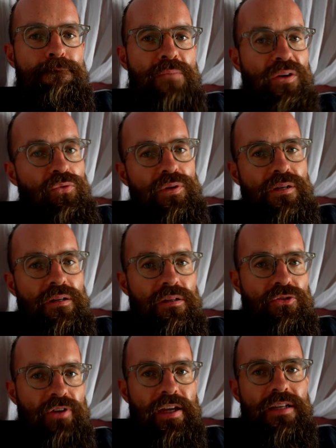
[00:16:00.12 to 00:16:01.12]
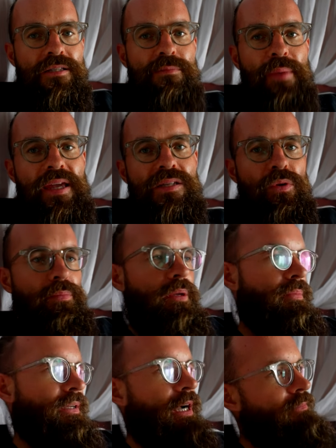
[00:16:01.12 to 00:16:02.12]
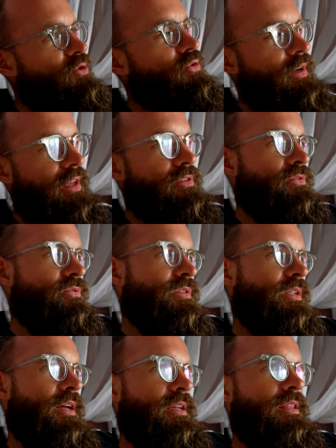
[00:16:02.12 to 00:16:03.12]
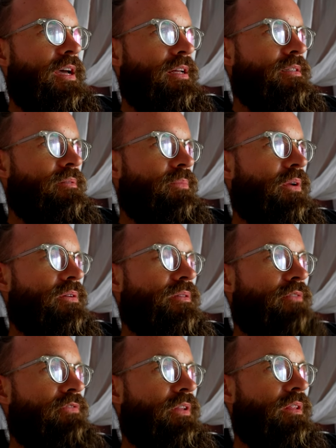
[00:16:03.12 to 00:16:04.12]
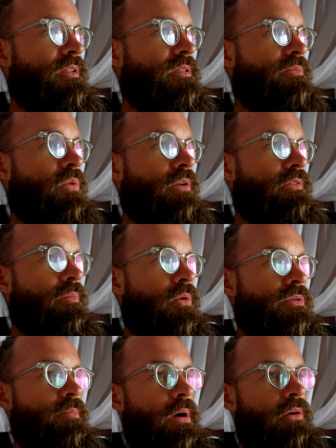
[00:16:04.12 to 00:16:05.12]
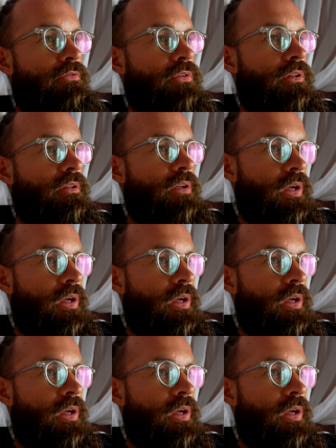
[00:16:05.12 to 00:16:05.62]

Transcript: I want to create a space where people come together to study that, because I feel it's one of the most powerful